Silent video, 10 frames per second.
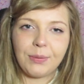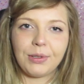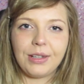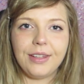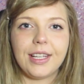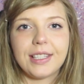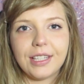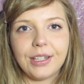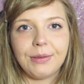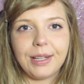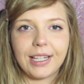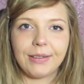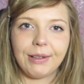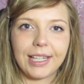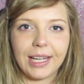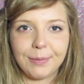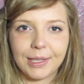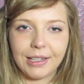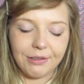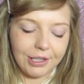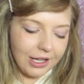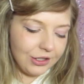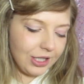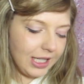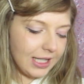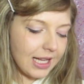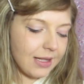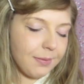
previous year when I went camping, I forgot jeans and the